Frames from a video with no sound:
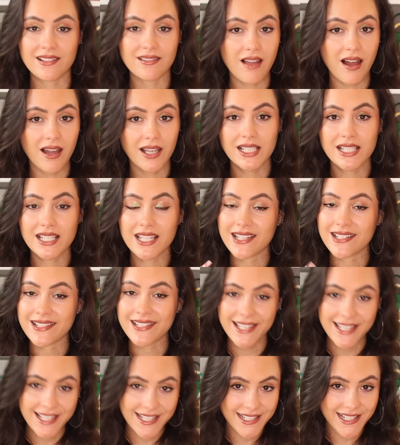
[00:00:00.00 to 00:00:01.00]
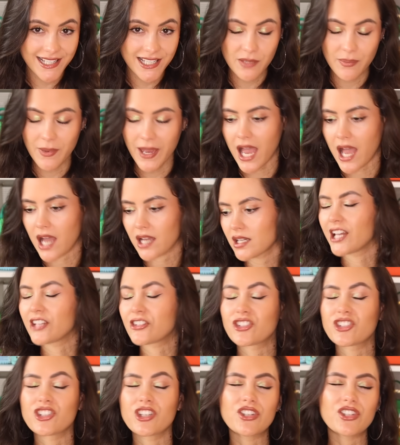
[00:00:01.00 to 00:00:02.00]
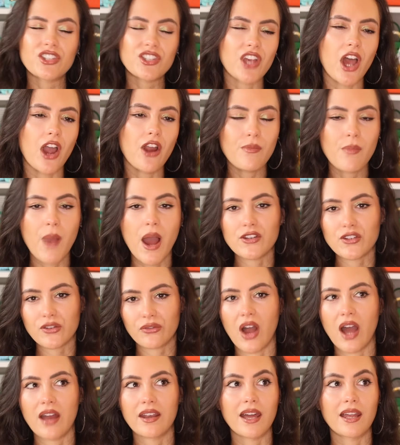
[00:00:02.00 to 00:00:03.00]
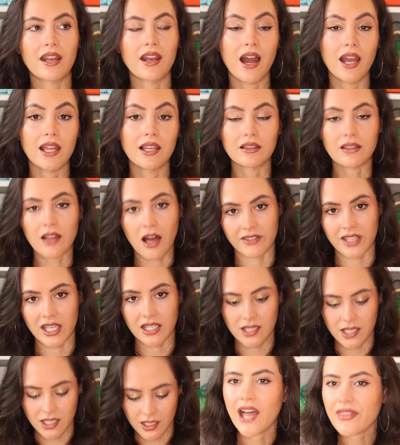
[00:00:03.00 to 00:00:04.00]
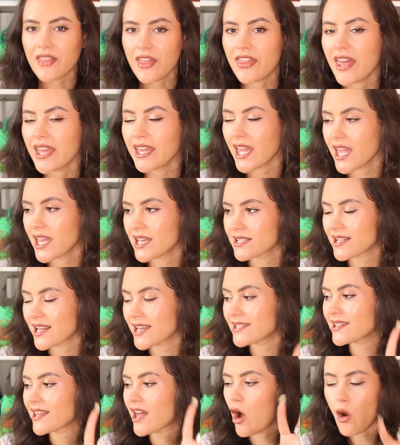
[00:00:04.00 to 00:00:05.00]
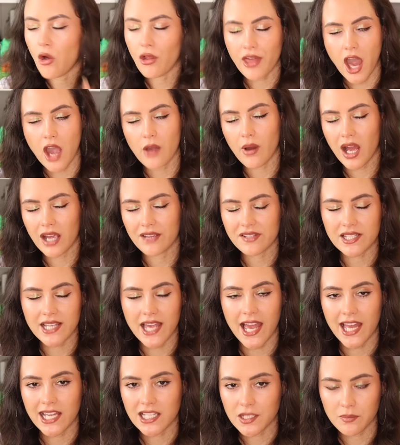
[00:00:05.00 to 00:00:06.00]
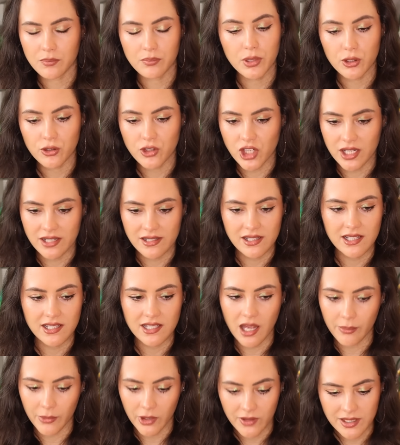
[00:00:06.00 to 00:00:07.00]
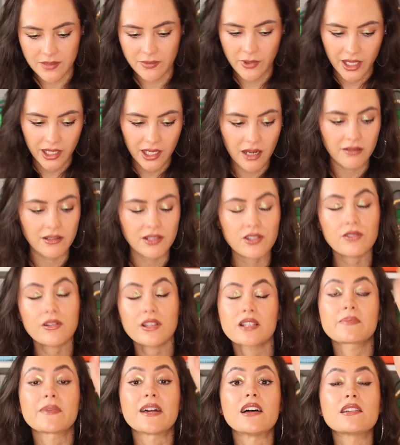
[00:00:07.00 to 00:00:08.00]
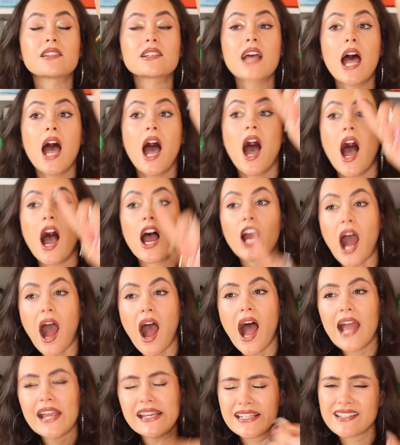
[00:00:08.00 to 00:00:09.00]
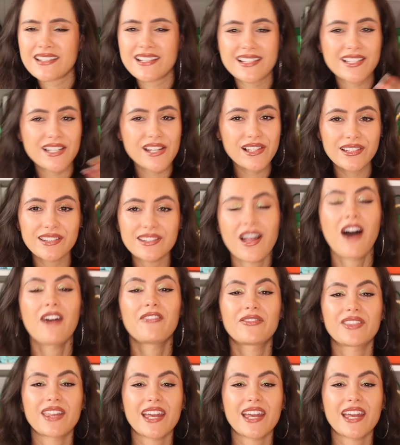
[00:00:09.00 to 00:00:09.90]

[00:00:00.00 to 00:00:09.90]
light, it's easy to pack. It's just so much fun and I love it. And the thing is that although I've said Poochie is to summer as Mariah Carey is to Christmas, I still love